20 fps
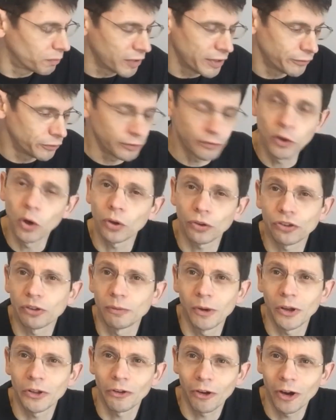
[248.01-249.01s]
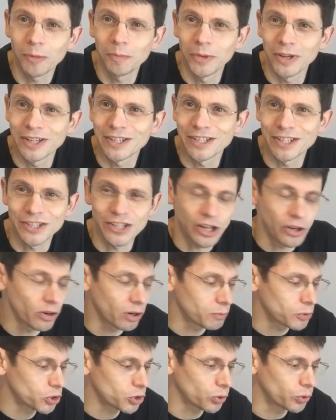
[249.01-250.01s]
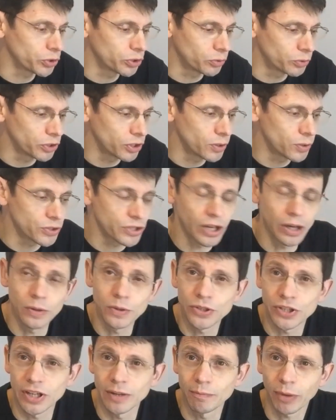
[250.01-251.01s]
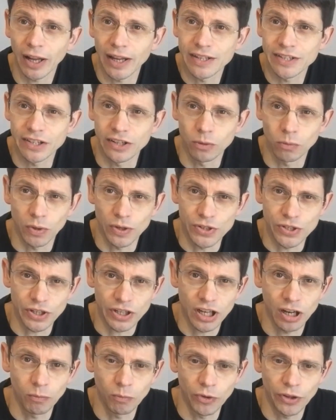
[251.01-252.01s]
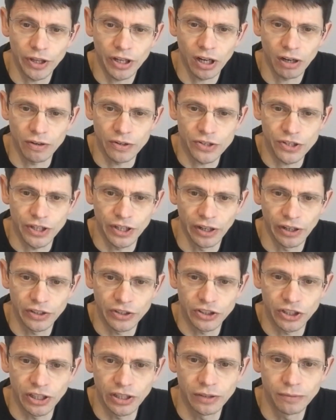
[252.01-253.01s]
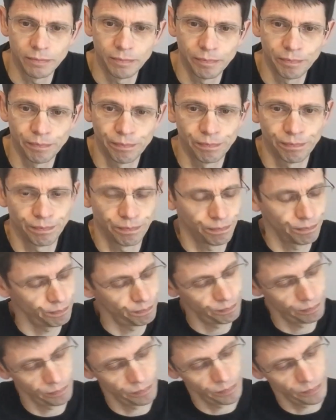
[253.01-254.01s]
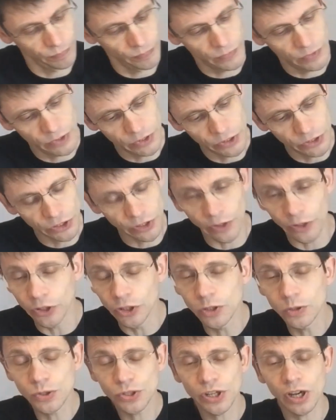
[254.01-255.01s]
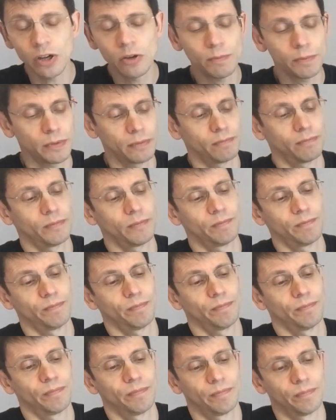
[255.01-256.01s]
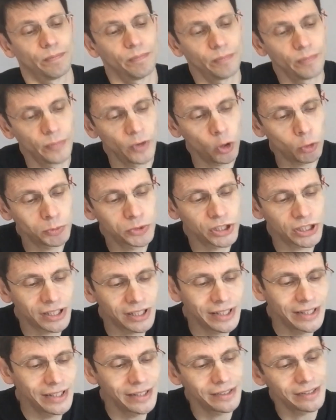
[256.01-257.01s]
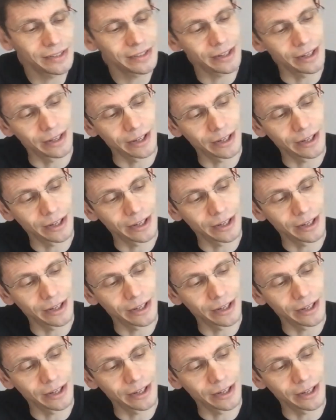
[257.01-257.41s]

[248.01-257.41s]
If you've got some other eyepieces though, I'm sure you'll use those in place of the ones that come with the current C90. So the new scope, optically,